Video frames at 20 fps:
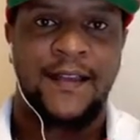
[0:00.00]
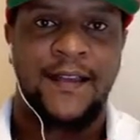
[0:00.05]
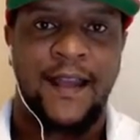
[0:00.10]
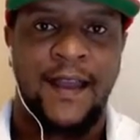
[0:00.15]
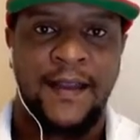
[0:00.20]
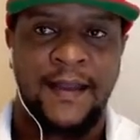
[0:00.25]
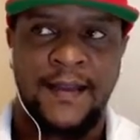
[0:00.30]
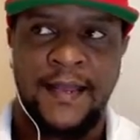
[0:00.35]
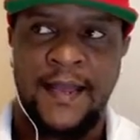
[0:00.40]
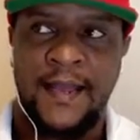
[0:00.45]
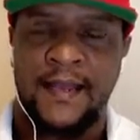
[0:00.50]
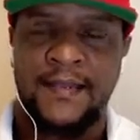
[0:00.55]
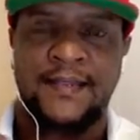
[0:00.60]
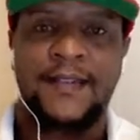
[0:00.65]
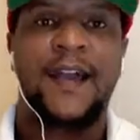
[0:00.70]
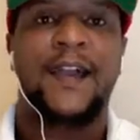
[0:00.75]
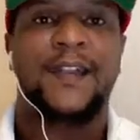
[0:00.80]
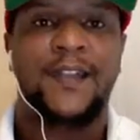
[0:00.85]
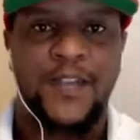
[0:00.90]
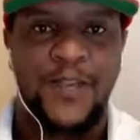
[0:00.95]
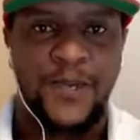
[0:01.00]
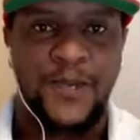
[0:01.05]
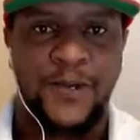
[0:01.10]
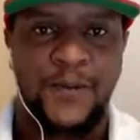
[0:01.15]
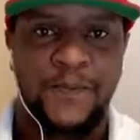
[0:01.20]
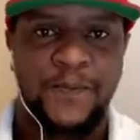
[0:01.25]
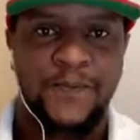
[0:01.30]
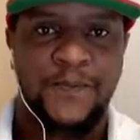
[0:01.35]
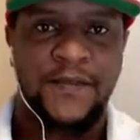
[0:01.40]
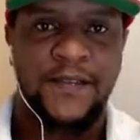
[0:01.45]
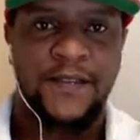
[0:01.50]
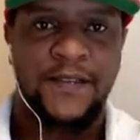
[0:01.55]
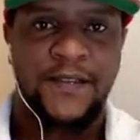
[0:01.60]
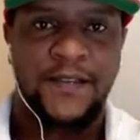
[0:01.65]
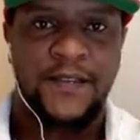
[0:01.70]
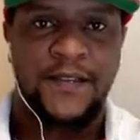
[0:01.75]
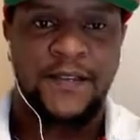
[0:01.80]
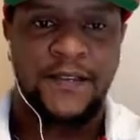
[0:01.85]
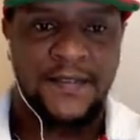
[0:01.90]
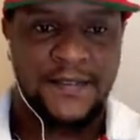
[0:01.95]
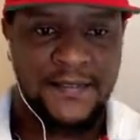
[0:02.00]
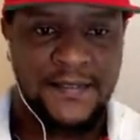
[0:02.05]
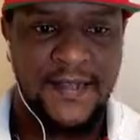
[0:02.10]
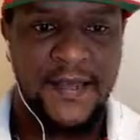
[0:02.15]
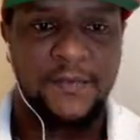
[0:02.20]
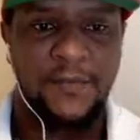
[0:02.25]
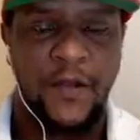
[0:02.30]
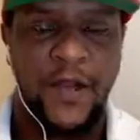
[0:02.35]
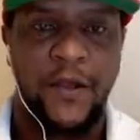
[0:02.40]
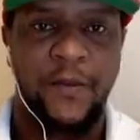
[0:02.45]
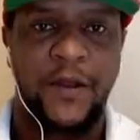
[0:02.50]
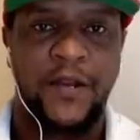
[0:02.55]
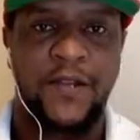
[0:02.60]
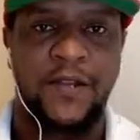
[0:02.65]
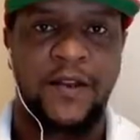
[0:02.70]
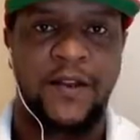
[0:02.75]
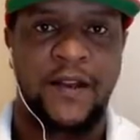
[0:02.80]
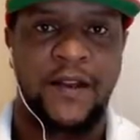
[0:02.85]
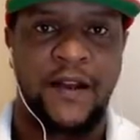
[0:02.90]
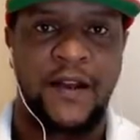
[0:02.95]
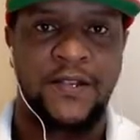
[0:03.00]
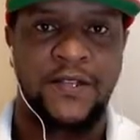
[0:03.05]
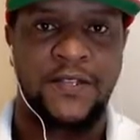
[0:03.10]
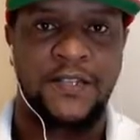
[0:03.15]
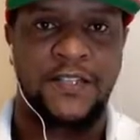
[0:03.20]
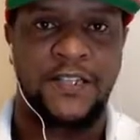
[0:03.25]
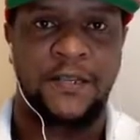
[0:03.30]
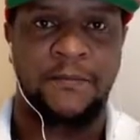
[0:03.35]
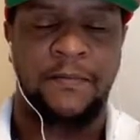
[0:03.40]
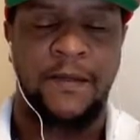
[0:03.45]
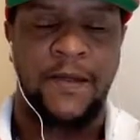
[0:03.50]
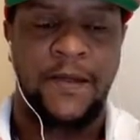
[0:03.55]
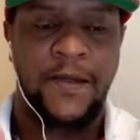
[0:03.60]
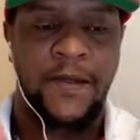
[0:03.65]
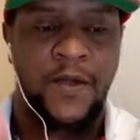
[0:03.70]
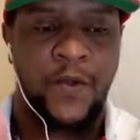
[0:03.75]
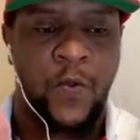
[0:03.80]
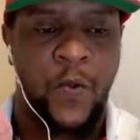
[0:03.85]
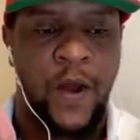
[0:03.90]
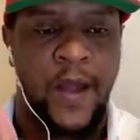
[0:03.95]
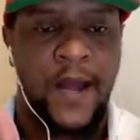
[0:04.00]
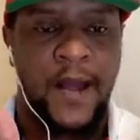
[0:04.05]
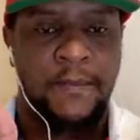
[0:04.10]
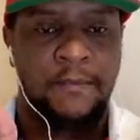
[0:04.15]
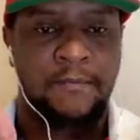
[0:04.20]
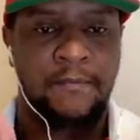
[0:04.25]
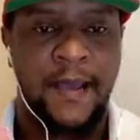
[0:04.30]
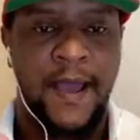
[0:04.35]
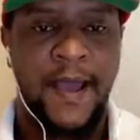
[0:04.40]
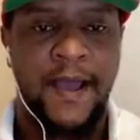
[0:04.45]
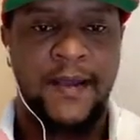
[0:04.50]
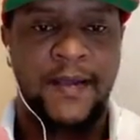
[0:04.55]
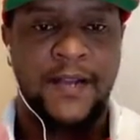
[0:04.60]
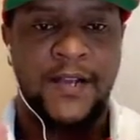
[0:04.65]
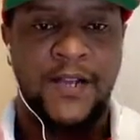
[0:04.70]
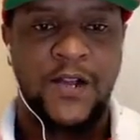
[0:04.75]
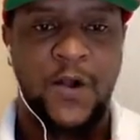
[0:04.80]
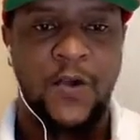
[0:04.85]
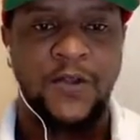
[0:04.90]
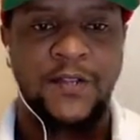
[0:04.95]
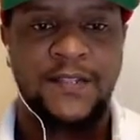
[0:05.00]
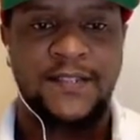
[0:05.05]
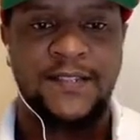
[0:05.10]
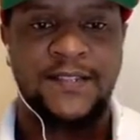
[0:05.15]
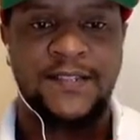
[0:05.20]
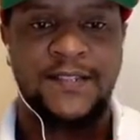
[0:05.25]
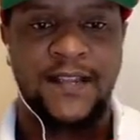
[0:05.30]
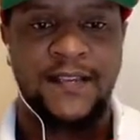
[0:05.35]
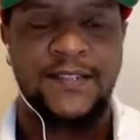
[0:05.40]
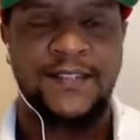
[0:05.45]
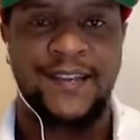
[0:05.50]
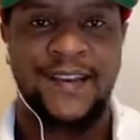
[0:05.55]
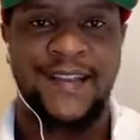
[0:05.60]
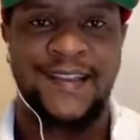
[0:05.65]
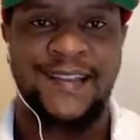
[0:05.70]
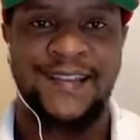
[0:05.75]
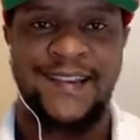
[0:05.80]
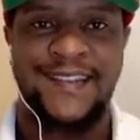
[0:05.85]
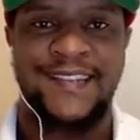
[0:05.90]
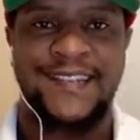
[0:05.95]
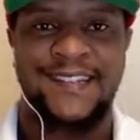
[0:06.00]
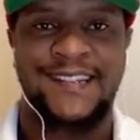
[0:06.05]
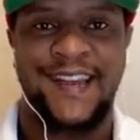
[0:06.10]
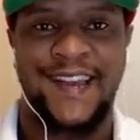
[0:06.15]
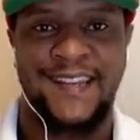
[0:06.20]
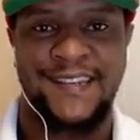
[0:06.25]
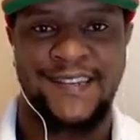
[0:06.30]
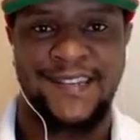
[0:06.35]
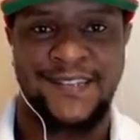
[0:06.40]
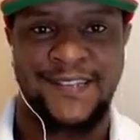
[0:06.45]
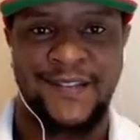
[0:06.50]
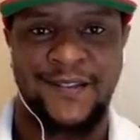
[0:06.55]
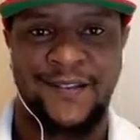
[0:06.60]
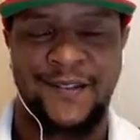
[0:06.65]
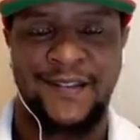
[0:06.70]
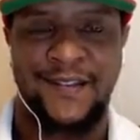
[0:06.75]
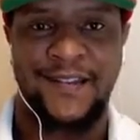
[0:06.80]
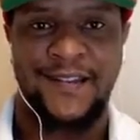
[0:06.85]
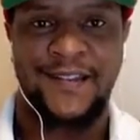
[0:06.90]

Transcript: and they attack you. The same way when you're in a relationship, when a man constantly criticizes you,